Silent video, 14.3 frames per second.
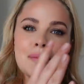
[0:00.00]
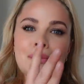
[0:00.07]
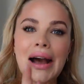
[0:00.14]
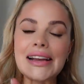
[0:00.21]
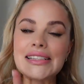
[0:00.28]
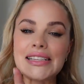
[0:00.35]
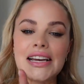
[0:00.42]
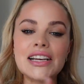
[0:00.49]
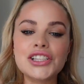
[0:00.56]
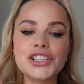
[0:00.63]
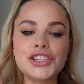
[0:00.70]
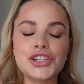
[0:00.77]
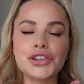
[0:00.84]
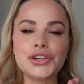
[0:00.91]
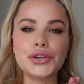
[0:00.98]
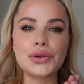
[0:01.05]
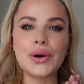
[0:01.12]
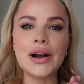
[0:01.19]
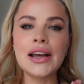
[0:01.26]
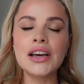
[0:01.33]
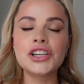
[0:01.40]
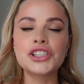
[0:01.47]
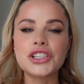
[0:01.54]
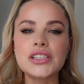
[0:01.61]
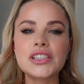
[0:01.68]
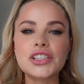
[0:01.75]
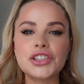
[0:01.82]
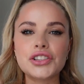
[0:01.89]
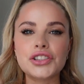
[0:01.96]
my idea is to
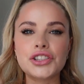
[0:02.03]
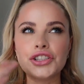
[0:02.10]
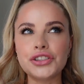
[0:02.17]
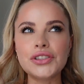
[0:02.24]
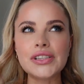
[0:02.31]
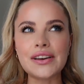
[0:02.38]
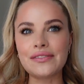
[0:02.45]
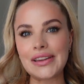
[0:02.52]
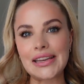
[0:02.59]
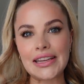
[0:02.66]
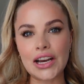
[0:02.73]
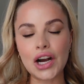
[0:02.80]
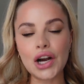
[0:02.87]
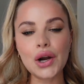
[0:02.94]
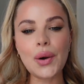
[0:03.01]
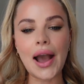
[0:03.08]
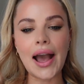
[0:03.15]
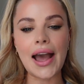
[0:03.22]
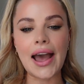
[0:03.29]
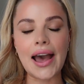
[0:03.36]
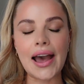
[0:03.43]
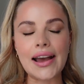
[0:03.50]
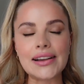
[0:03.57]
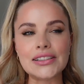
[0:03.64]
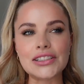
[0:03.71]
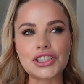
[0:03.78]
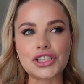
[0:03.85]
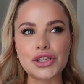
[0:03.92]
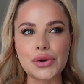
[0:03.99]
just shoot a video
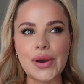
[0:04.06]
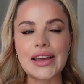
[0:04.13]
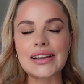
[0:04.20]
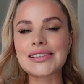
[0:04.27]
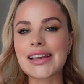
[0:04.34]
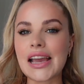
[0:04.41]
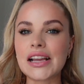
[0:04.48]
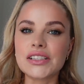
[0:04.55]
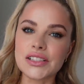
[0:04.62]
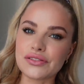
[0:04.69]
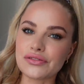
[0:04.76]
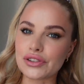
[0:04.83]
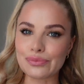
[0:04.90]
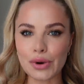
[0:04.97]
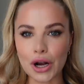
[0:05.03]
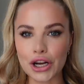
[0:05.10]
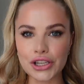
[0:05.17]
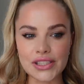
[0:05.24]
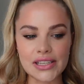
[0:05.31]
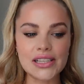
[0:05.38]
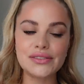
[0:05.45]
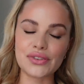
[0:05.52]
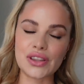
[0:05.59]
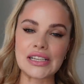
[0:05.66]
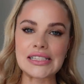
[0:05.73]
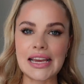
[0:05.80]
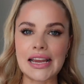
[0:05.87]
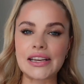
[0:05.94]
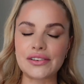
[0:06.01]
and doing ten different poses for the
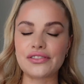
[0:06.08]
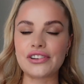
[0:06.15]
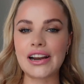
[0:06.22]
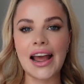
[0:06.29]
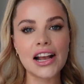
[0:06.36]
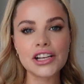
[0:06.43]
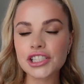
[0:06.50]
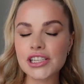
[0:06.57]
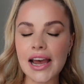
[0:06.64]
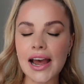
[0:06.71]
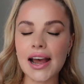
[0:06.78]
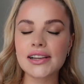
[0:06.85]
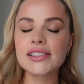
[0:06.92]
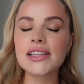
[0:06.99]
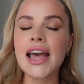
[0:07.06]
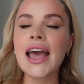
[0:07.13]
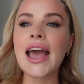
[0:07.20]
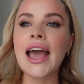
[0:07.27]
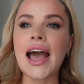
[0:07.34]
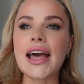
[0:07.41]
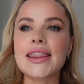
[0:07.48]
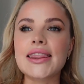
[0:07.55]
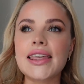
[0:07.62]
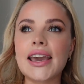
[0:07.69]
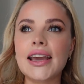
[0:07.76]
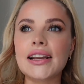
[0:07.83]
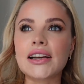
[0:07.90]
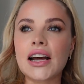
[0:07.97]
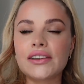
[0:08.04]
ten different hashtags, and
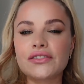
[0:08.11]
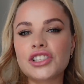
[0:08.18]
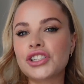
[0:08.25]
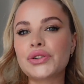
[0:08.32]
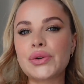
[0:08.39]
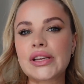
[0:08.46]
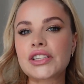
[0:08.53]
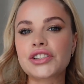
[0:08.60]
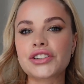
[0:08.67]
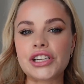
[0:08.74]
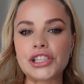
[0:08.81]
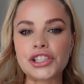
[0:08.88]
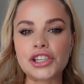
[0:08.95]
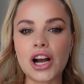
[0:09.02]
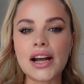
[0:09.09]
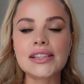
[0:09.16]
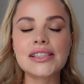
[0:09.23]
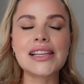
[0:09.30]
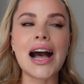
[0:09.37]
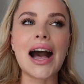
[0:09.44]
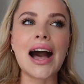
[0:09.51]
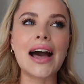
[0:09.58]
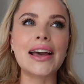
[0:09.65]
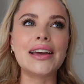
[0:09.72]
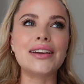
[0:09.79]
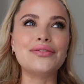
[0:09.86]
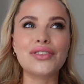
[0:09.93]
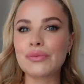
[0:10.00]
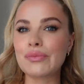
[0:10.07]
then kind of just doing screenshots.
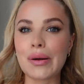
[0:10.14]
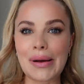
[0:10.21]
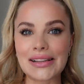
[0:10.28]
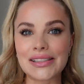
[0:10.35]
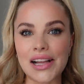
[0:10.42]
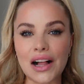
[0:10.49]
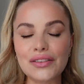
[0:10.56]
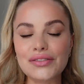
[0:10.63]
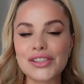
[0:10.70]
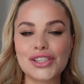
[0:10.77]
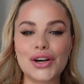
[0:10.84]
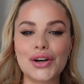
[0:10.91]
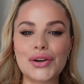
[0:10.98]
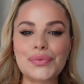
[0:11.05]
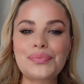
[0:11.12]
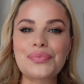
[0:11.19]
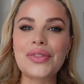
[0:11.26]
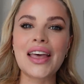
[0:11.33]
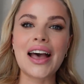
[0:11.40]
I film by myself, so